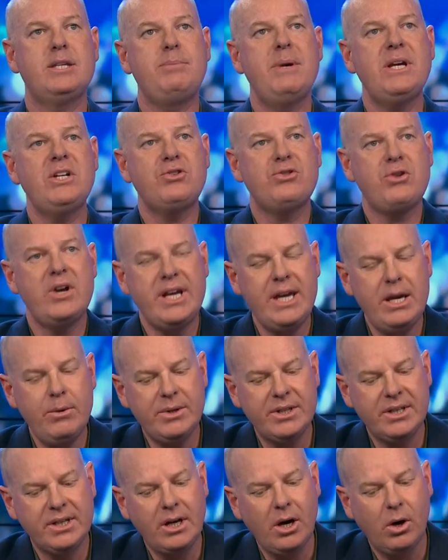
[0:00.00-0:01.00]
a bit tricky
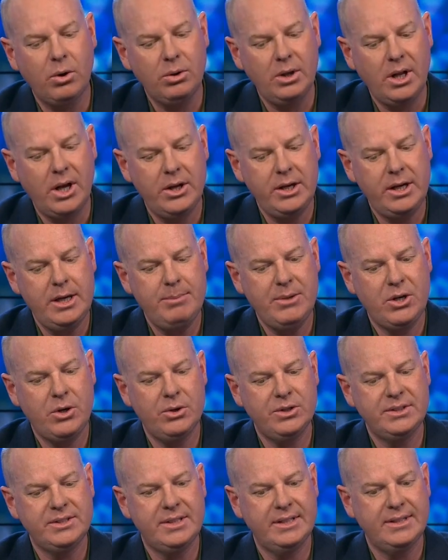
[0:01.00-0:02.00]
with the Gold Logie
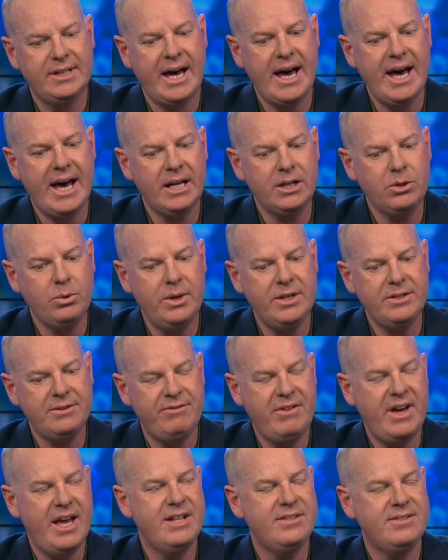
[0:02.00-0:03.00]
because Hard Quiz
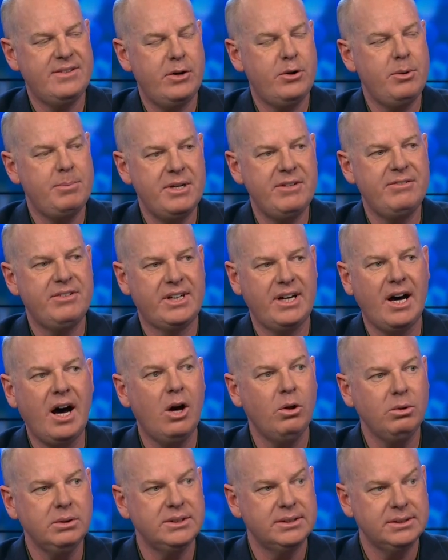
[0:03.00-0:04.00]
fans, they're a bit of a
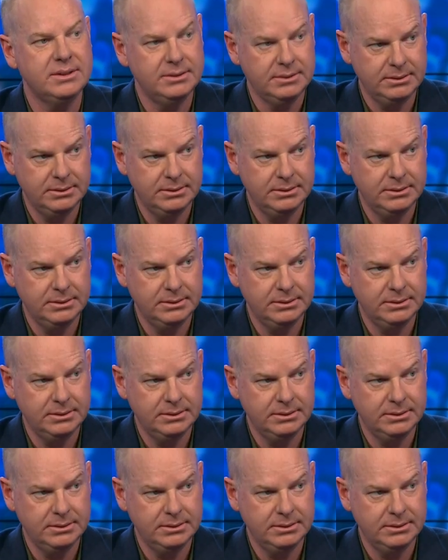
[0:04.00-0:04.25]
cult.